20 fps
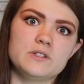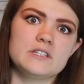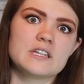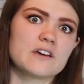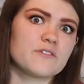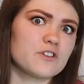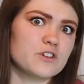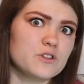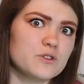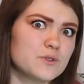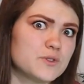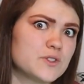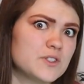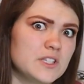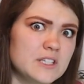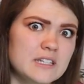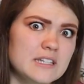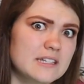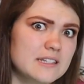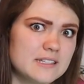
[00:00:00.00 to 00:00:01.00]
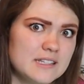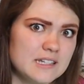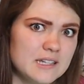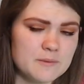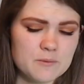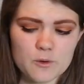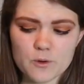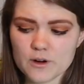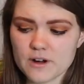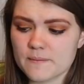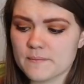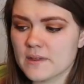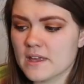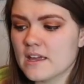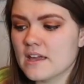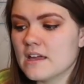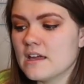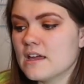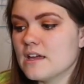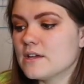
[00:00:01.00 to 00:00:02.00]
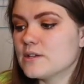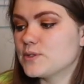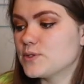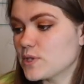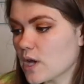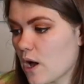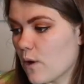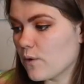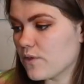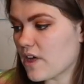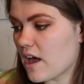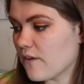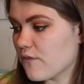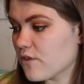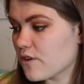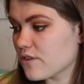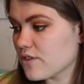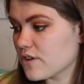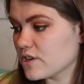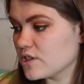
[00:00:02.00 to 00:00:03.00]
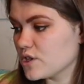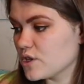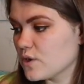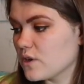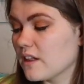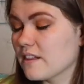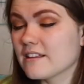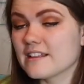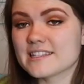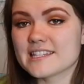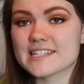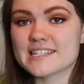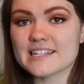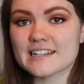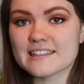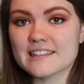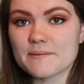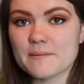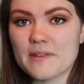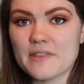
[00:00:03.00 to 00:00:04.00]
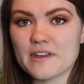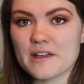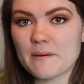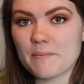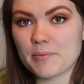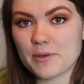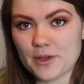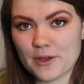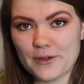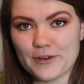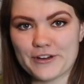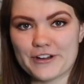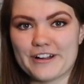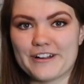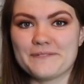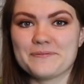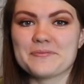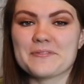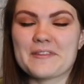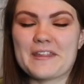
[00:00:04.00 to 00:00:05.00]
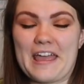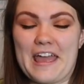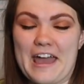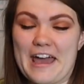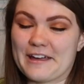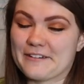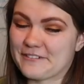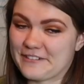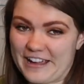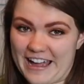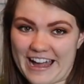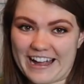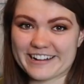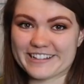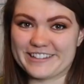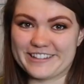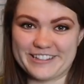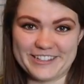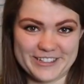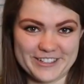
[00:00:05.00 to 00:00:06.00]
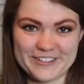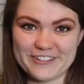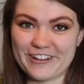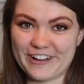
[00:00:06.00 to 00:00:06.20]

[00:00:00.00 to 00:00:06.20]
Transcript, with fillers: we never use CDs anymore. So without further ado, let's stick them in the computer and react to these